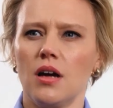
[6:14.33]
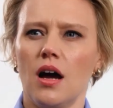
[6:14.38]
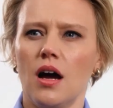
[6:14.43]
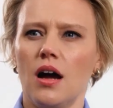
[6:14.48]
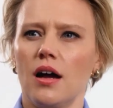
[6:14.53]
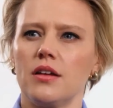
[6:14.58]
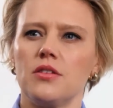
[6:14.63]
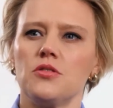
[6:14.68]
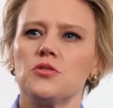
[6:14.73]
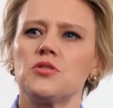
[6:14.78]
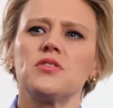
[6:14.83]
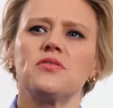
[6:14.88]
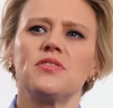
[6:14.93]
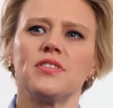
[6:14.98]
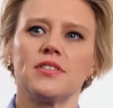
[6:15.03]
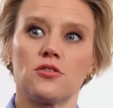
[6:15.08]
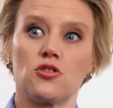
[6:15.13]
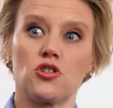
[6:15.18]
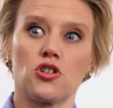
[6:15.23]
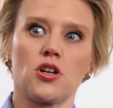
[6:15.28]
I used to
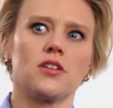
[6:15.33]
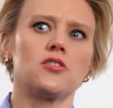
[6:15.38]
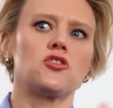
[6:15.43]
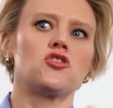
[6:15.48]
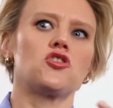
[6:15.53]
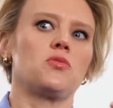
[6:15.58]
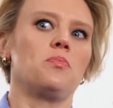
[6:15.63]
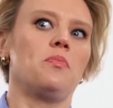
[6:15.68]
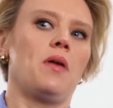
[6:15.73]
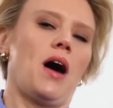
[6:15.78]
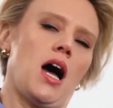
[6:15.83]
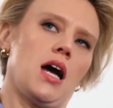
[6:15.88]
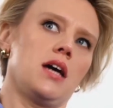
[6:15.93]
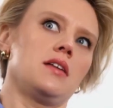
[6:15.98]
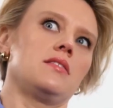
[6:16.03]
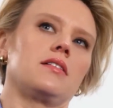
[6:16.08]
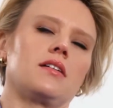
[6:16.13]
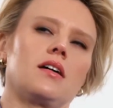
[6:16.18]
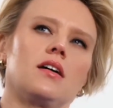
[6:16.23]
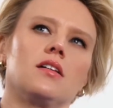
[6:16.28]
feel judged by
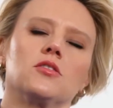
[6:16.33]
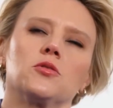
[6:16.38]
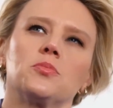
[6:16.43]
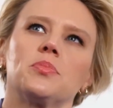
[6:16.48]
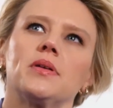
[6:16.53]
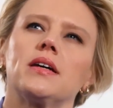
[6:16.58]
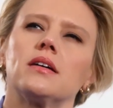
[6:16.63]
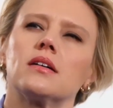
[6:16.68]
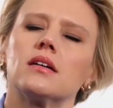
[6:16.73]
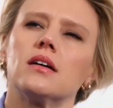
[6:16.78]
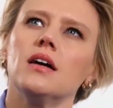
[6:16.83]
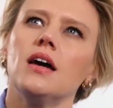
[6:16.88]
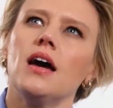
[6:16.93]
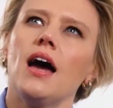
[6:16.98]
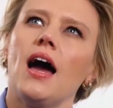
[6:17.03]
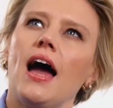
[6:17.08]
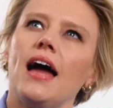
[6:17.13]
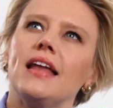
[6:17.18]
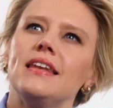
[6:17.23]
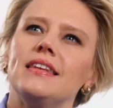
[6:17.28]
the color pink,
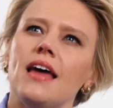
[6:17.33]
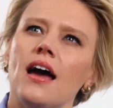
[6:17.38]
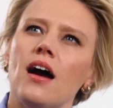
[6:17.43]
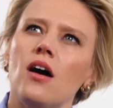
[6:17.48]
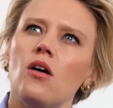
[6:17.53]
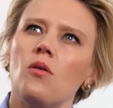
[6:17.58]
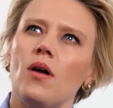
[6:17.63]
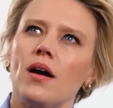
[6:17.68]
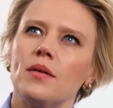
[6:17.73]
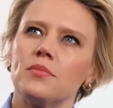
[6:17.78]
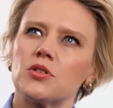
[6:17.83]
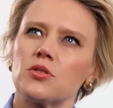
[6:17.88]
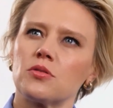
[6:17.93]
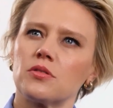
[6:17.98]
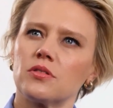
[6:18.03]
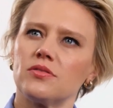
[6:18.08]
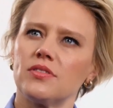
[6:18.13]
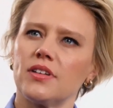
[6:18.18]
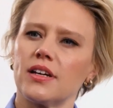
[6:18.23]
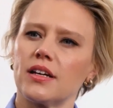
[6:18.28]
and now I'm sort
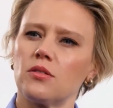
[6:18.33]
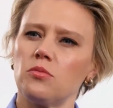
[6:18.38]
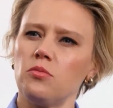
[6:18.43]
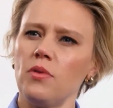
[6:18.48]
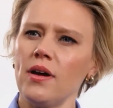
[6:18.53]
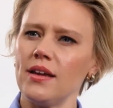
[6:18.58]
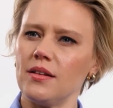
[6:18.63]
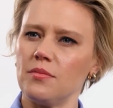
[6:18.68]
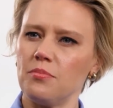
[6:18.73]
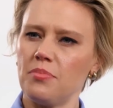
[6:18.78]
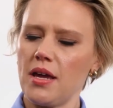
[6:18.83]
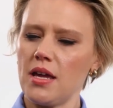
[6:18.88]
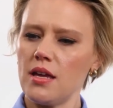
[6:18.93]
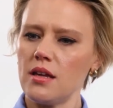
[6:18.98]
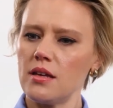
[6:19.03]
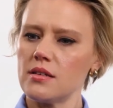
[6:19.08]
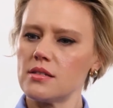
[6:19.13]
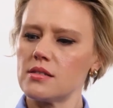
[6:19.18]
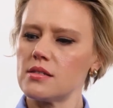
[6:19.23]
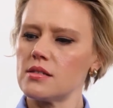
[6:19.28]
of like, wait,
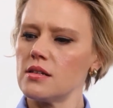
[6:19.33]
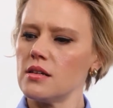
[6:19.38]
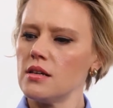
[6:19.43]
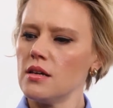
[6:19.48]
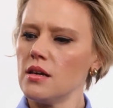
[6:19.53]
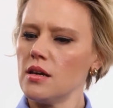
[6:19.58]
pink is